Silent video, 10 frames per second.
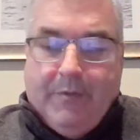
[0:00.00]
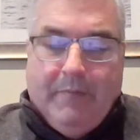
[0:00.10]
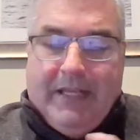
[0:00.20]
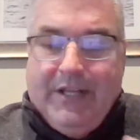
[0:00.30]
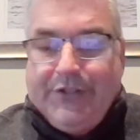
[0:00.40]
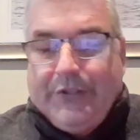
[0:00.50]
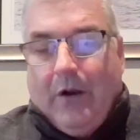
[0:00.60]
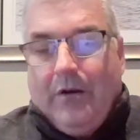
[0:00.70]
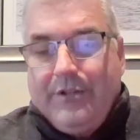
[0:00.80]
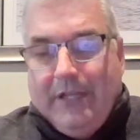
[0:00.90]
many
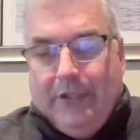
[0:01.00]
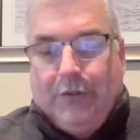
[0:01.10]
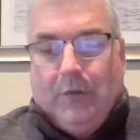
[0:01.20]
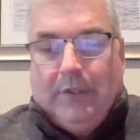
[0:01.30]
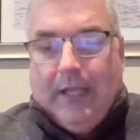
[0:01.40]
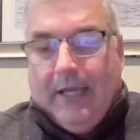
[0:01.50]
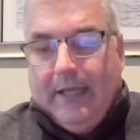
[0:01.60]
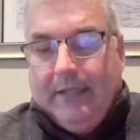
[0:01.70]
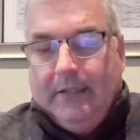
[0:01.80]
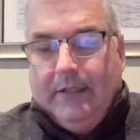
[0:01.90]
stars need to
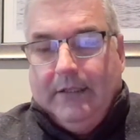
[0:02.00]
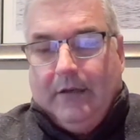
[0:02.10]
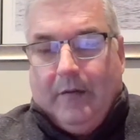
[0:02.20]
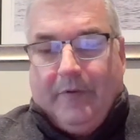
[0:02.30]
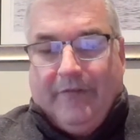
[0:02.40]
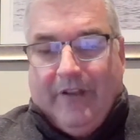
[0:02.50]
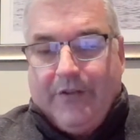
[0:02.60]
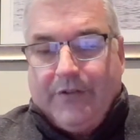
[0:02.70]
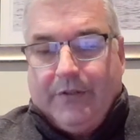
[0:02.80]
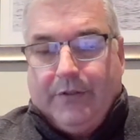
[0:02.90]
align in our
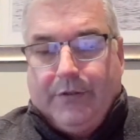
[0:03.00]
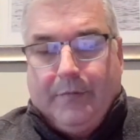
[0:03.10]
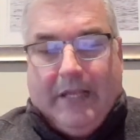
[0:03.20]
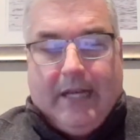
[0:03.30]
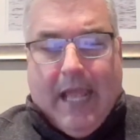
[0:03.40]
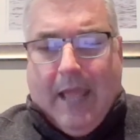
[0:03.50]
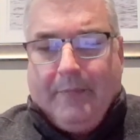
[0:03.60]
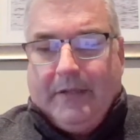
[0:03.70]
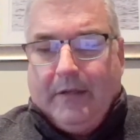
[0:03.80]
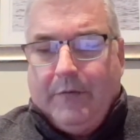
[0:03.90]
profession to make it
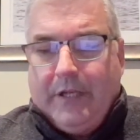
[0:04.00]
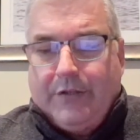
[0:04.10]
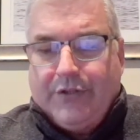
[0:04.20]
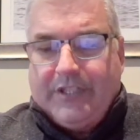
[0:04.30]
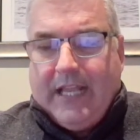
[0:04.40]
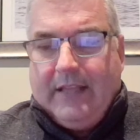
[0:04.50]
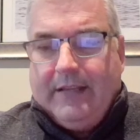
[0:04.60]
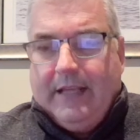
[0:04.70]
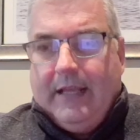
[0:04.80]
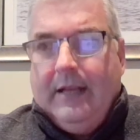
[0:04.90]
happen and we
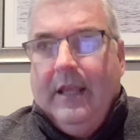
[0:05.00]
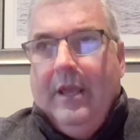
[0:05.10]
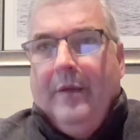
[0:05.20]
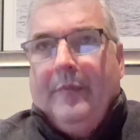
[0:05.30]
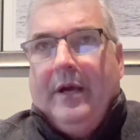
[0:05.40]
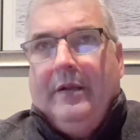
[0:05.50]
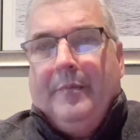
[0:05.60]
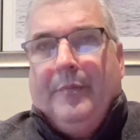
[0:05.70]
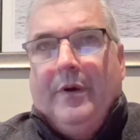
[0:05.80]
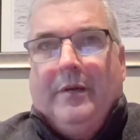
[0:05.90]
understand that but
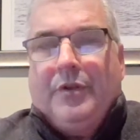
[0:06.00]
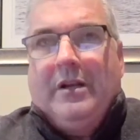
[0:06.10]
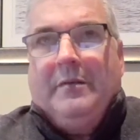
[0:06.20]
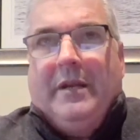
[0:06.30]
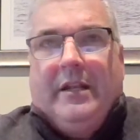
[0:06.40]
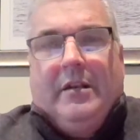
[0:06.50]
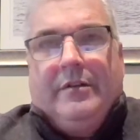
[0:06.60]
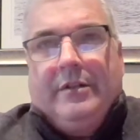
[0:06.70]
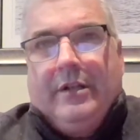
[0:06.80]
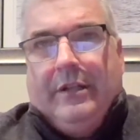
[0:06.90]
the point I'm trying to make
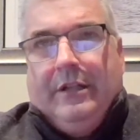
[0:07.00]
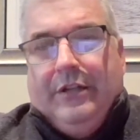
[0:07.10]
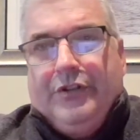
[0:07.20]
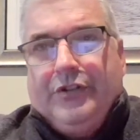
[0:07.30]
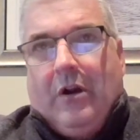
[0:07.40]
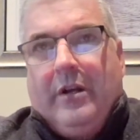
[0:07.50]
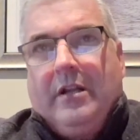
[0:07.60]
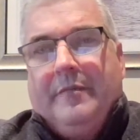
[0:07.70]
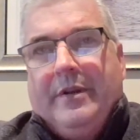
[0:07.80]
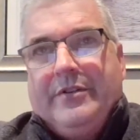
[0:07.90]
here in, in
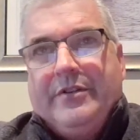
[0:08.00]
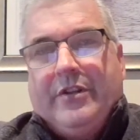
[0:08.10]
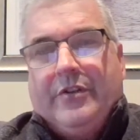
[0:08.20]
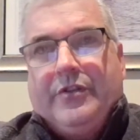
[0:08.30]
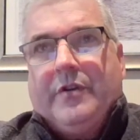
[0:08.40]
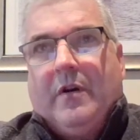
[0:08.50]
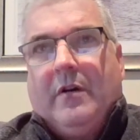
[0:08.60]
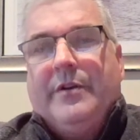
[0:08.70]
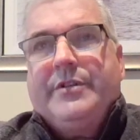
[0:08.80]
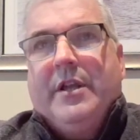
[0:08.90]
starting a business such as
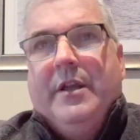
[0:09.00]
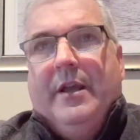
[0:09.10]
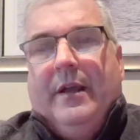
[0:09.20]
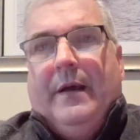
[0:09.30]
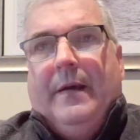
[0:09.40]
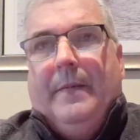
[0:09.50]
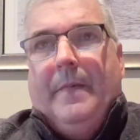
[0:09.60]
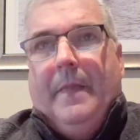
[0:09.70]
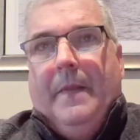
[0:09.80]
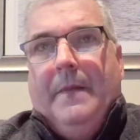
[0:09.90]
ours,
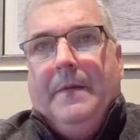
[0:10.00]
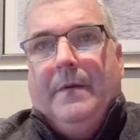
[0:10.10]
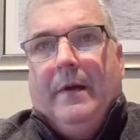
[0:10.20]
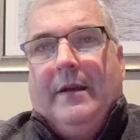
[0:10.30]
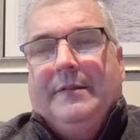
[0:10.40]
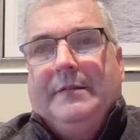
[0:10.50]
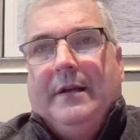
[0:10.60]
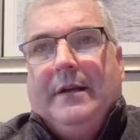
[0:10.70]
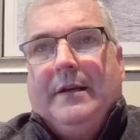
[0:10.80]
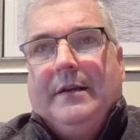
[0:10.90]
um, you know, I,
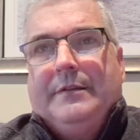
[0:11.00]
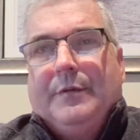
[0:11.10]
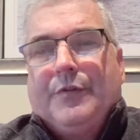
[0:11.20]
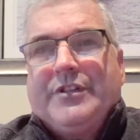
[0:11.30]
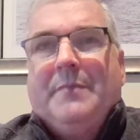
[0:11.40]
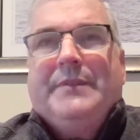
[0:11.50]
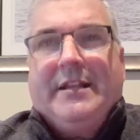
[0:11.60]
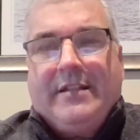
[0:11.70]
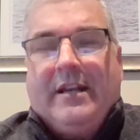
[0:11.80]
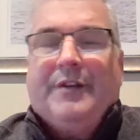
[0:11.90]
I, there were some
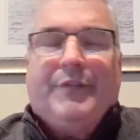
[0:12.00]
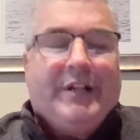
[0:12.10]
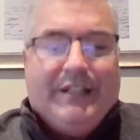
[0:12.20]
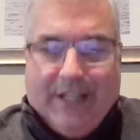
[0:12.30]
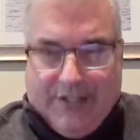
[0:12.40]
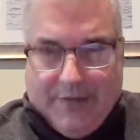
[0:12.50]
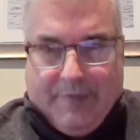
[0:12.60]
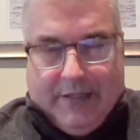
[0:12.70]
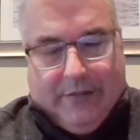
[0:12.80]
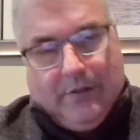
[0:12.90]
things I never
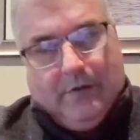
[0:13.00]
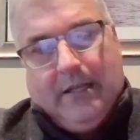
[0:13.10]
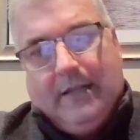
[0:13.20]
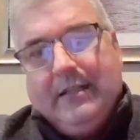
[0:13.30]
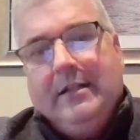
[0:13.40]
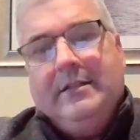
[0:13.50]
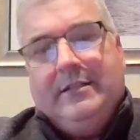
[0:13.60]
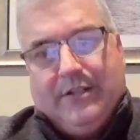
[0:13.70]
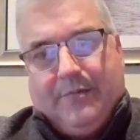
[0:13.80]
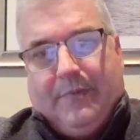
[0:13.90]
anticipated, Tony. I didn't
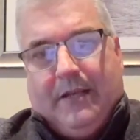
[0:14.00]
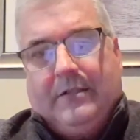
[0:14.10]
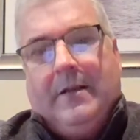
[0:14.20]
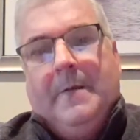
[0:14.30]
anticipate